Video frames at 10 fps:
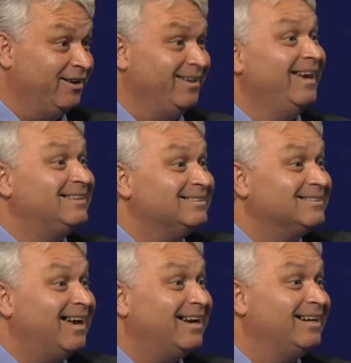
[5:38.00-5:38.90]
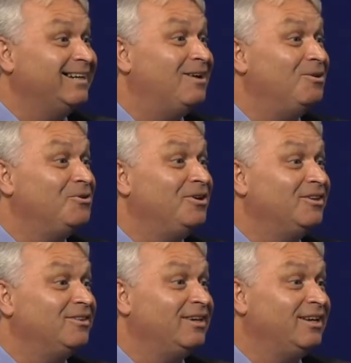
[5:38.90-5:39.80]
Yes, exactly. Now looking
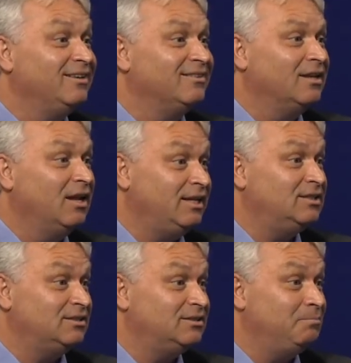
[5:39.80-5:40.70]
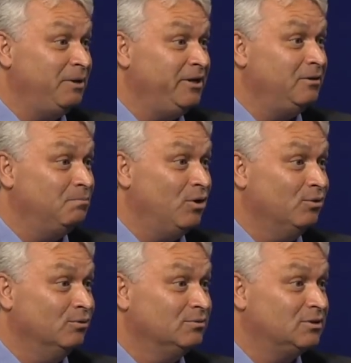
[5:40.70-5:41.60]
at the latest opinion
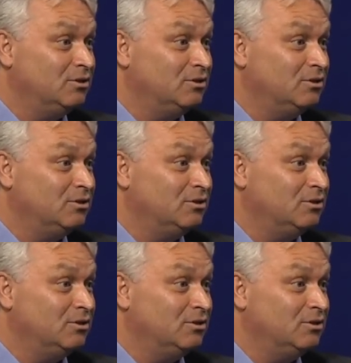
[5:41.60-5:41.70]
polls,